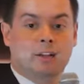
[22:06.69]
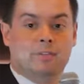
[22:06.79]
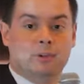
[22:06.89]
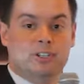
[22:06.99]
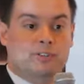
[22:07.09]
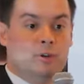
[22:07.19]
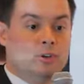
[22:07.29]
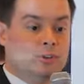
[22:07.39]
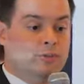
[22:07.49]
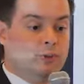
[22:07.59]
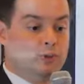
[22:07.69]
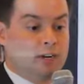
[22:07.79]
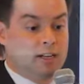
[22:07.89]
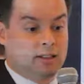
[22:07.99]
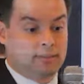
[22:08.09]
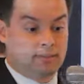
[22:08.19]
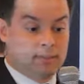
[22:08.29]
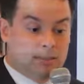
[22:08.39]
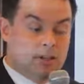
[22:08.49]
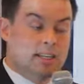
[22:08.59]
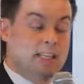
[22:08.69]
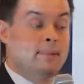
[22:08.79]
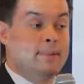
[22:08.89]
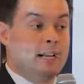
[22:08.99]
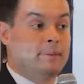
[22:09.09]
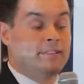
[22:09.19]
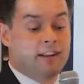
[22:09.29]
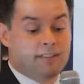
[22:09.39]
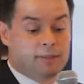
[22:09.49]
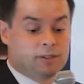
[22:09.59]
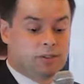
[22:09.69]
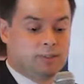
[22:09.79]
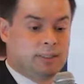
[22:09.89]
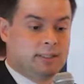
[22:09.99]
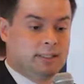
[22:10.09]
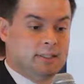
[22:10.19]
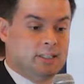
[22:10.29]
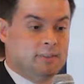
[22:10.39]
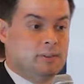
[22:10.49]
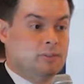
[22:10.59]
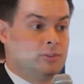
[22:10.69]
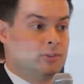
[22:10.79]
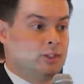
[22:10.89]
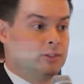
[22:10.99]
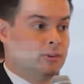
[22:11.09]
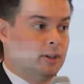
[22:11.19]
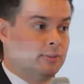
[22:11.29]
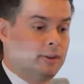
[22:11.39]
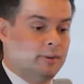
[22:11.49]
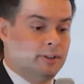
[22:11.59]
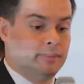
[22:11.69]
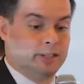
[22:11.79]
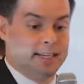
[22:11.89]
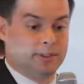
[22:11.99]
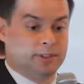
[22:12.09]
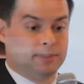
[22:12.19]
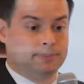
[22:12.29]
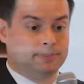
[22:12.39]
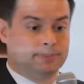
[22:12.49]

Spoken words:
full range of motion, full strength, maybe you can get them back by 5 months, but 6 months is probably the book answer.